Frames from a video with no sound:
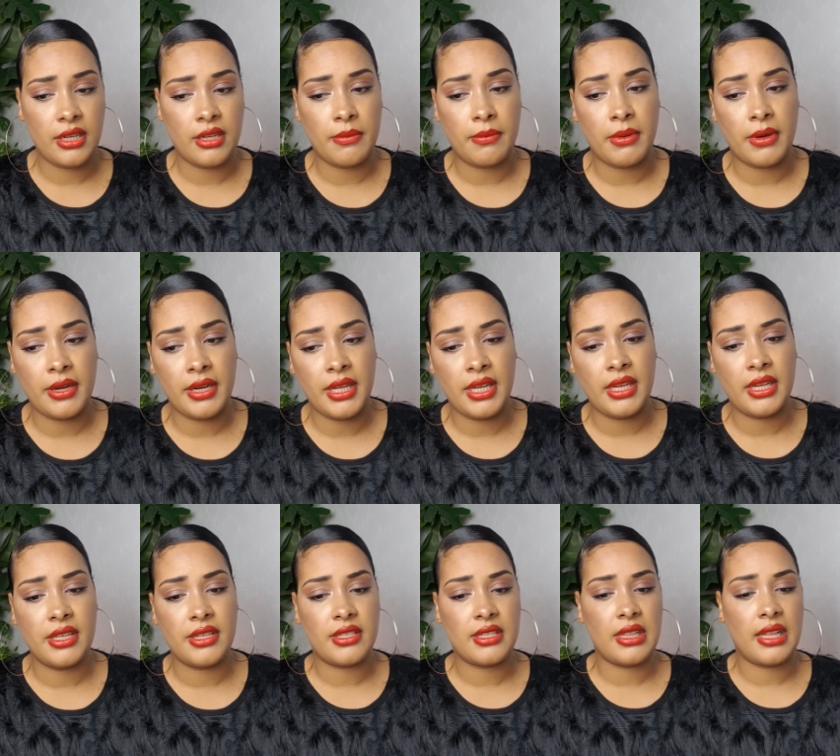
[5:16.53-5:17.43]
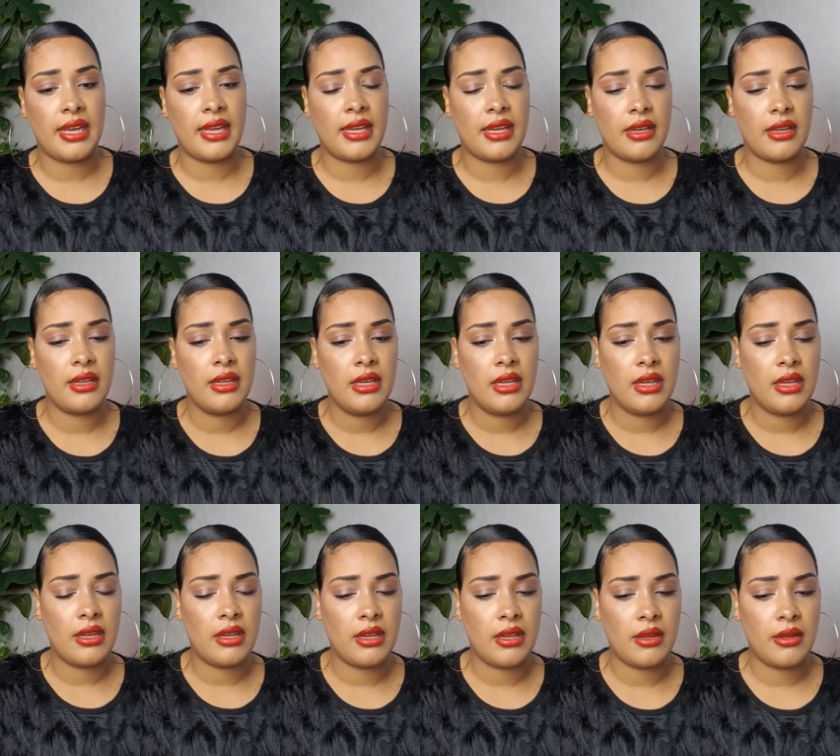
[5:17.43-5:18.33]
The bunny is like
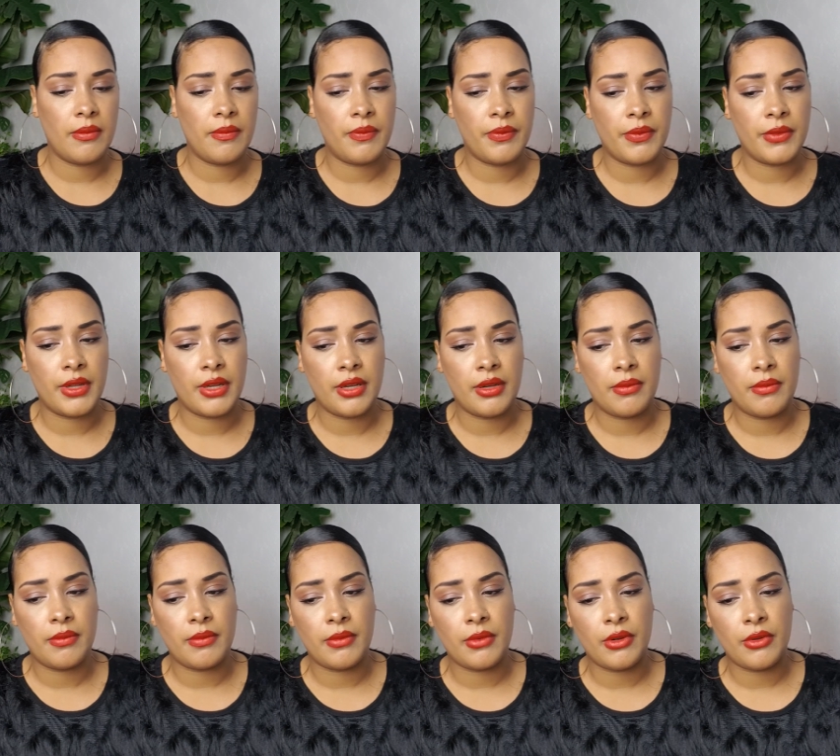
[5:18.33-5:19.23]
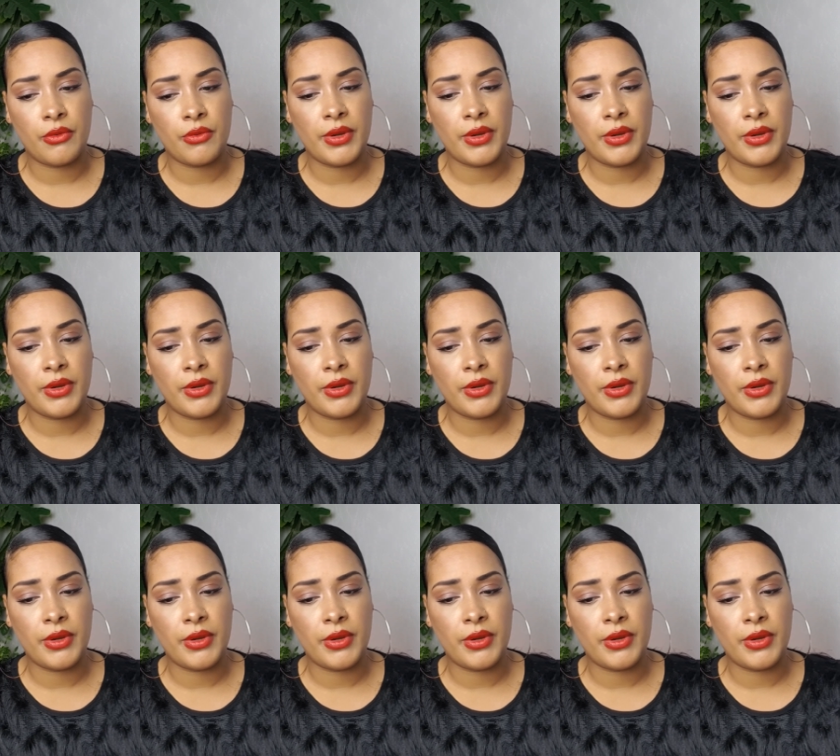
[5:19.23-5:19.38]
um, um,